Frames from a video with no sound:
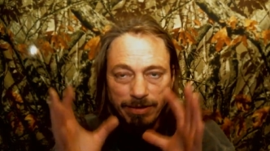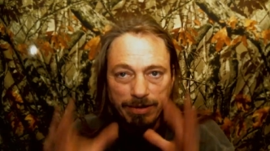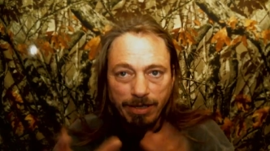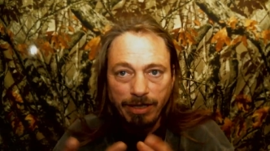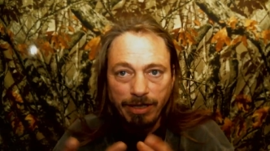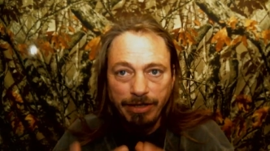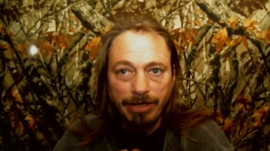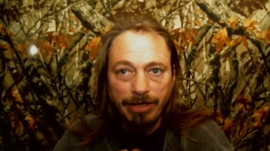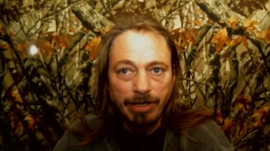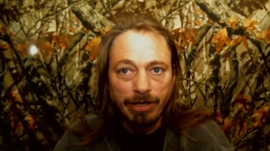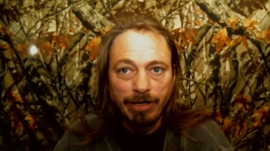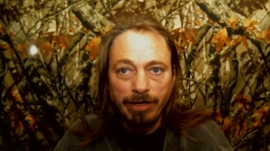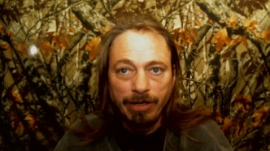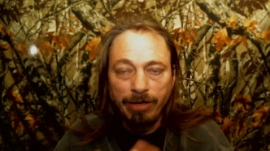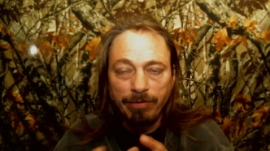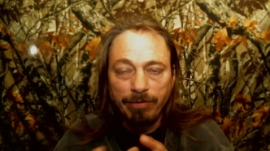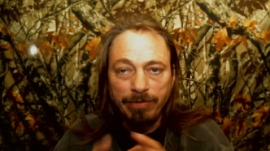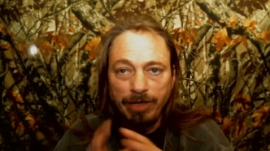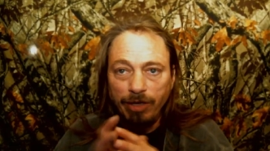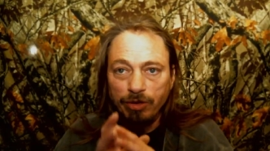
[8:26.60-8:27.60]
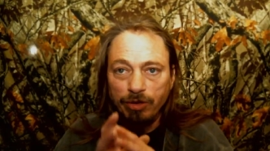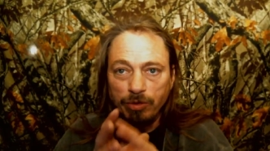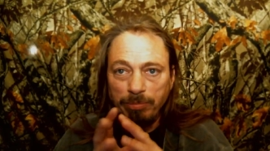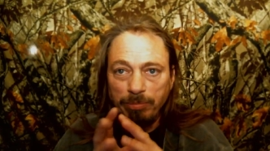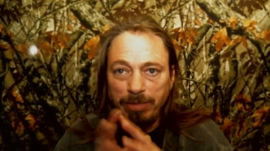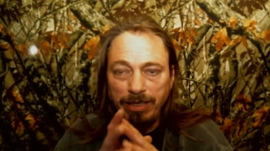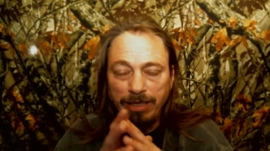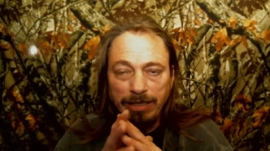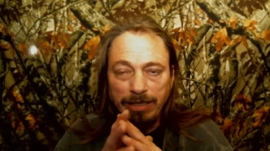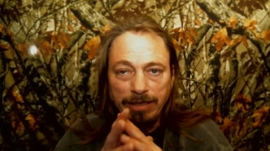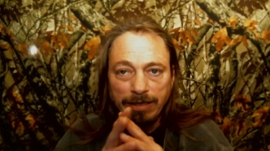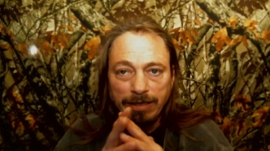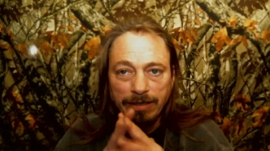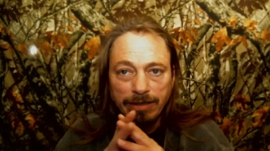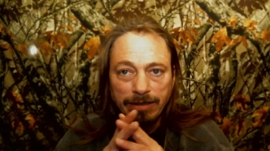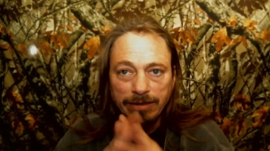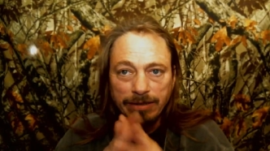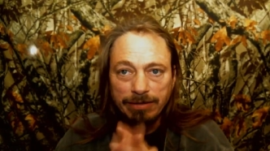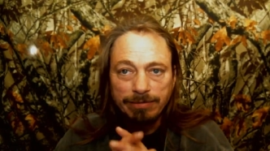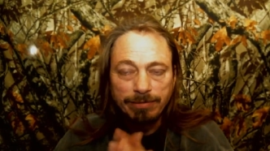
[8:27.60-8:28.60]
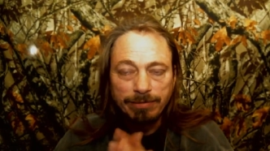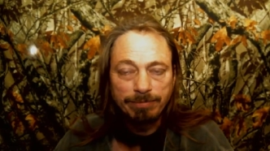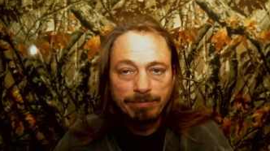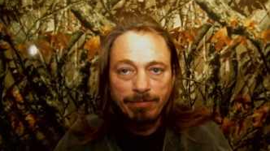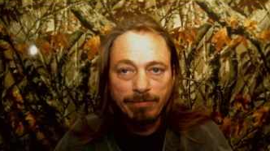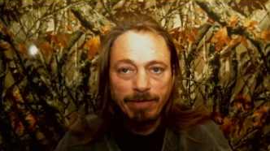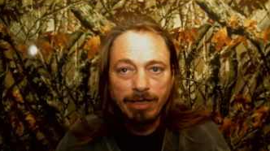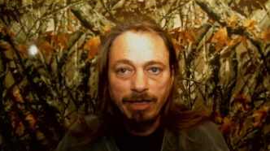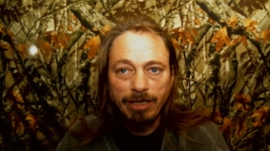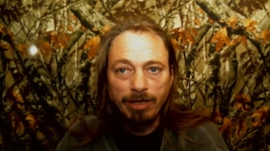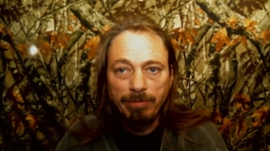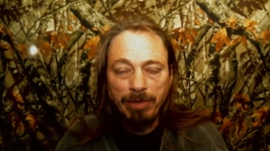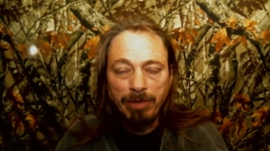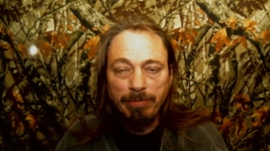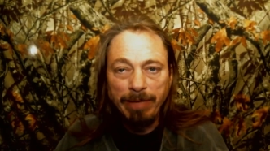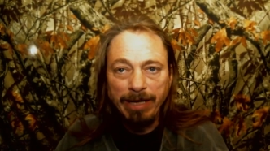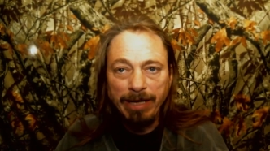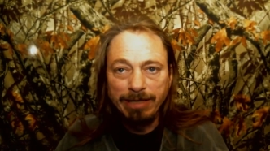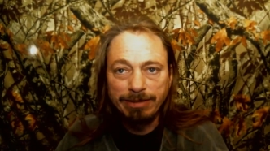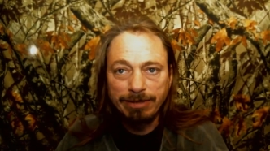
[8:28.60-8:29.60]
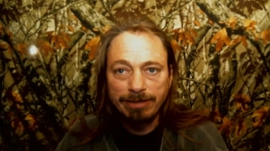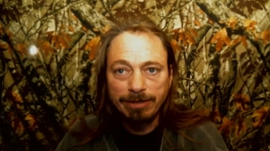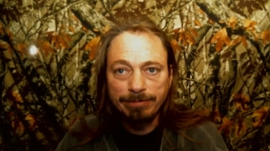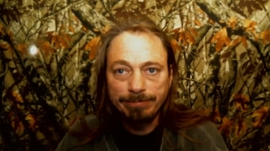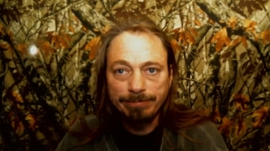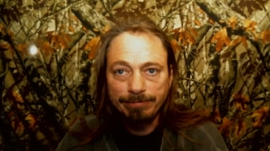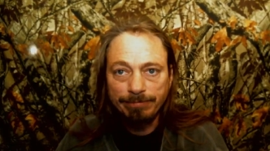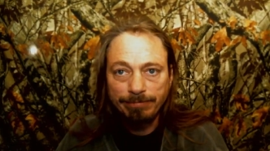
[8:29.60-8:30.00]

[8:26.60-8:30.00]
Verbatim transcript: clear videos will be it'll be amazing